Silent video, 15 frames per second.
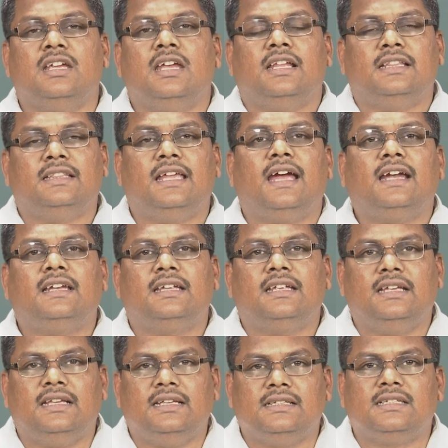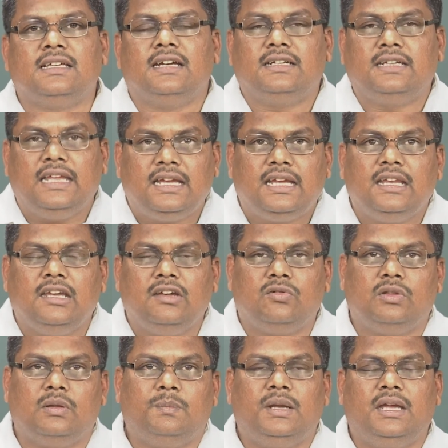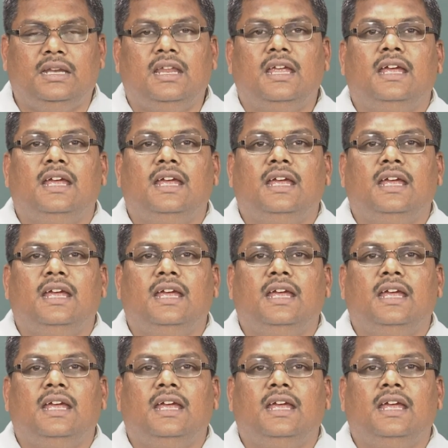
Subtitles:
that is taken into the brain,